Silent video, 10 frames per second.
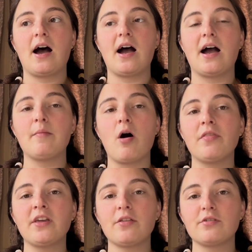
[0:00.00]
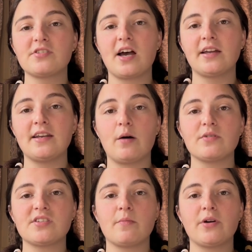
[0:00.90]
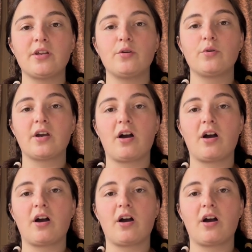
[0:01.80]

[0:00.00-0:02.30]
I'm on the other side now as somebody who can